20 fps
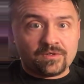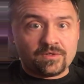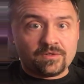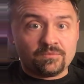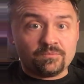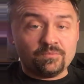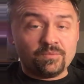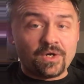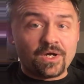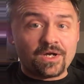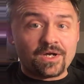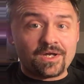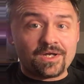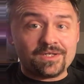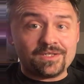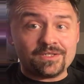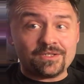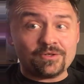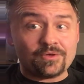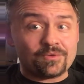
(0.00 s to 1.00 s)

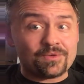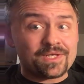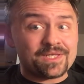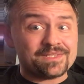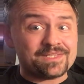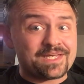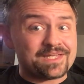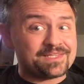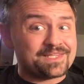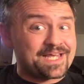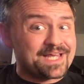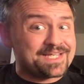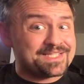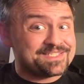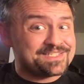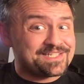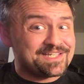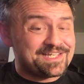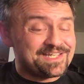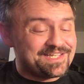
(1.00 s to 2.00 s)
but you don't get that last
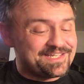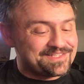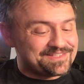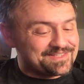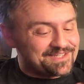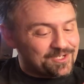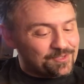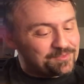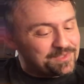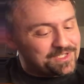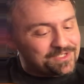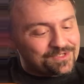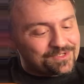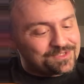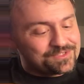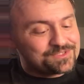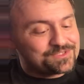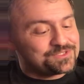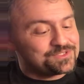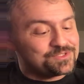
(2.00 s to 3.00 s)
E in there because